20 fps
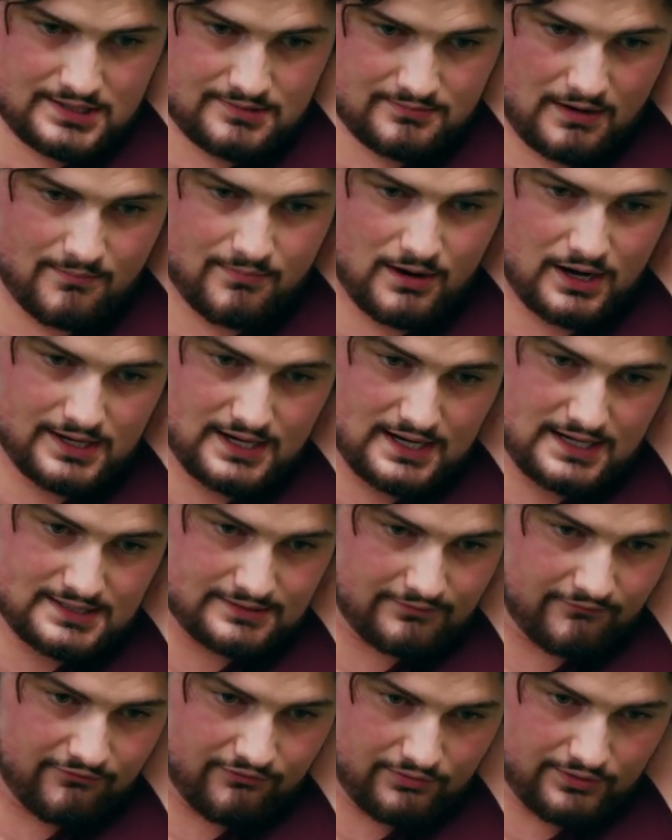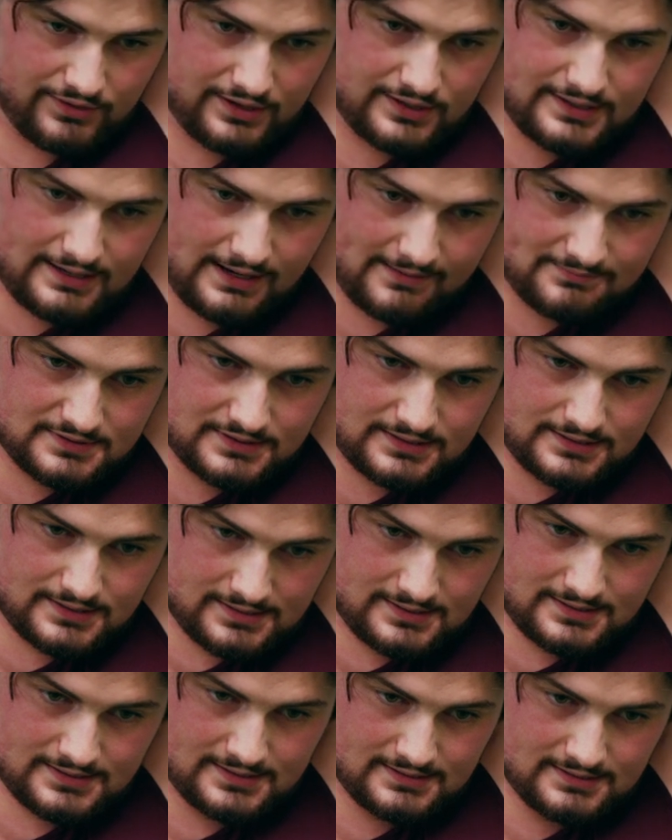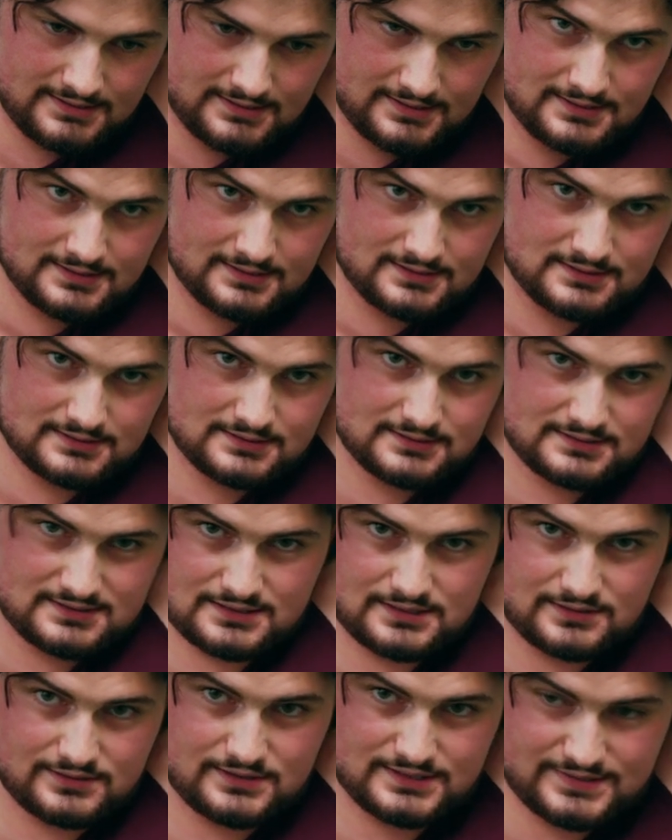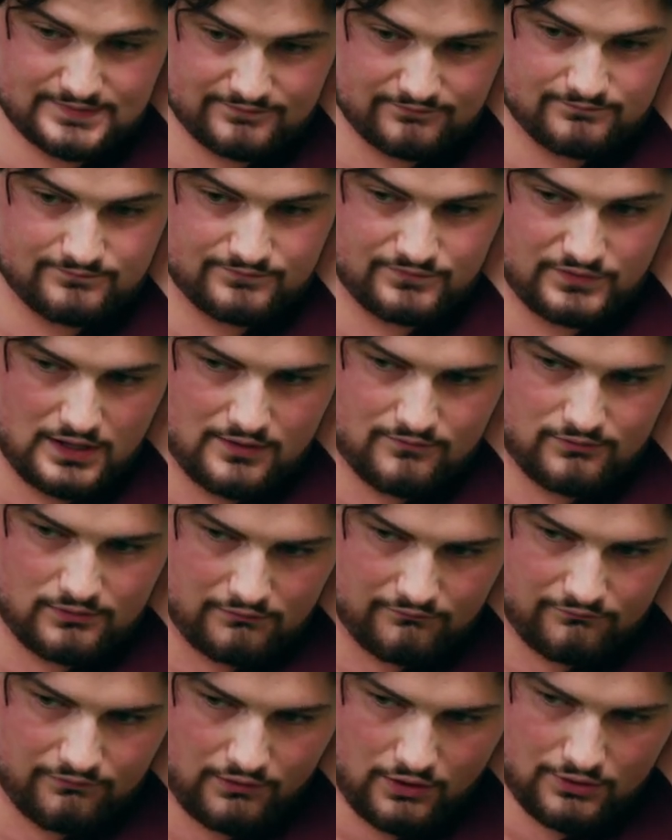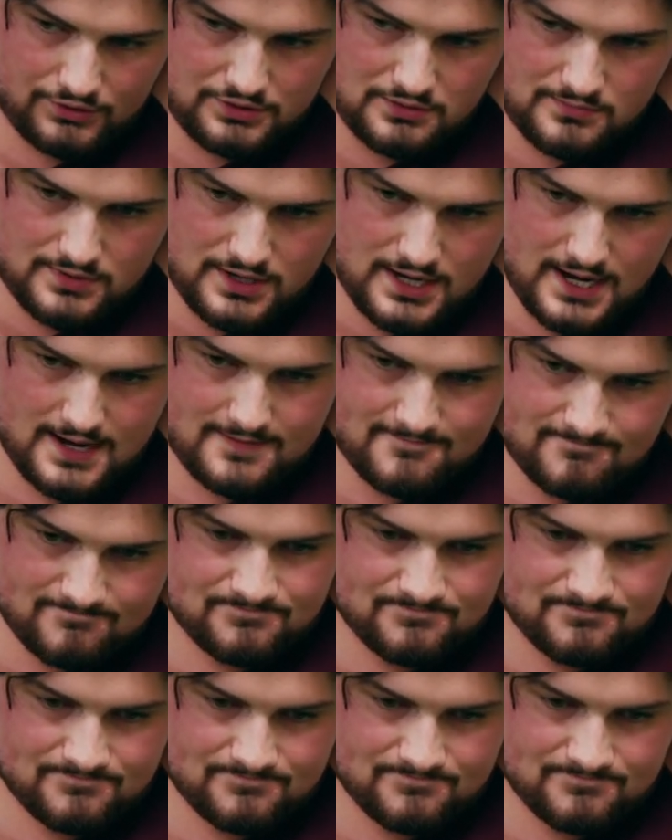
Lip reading: My body hasn't fully adapted to this level of volume yet.